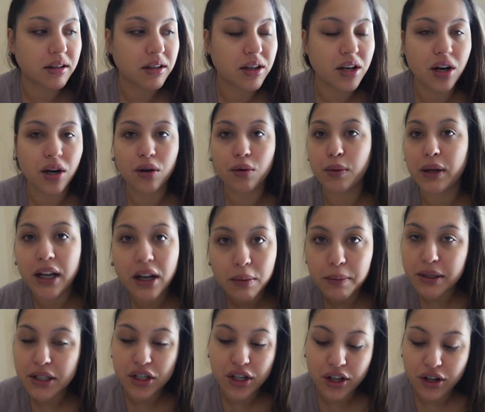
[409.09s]
you know we
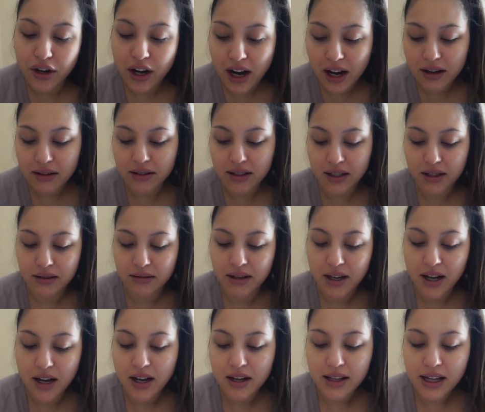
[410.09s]
help each other out and
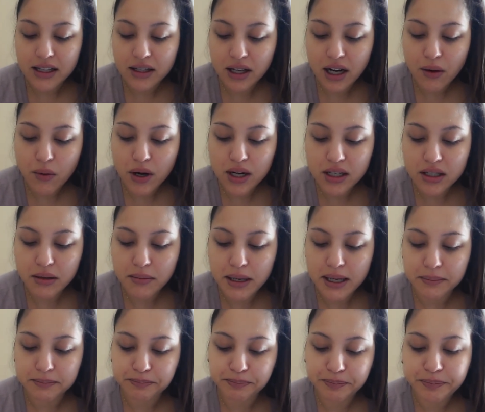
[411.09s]
that's what I want it to
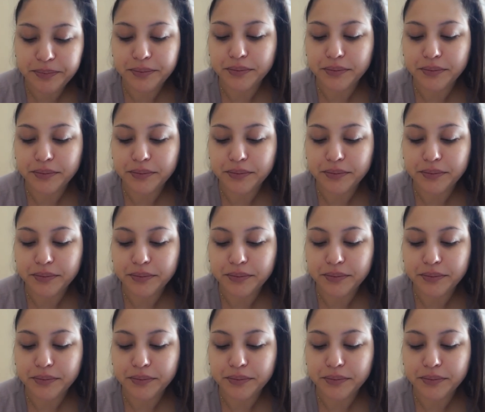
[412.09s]
be. I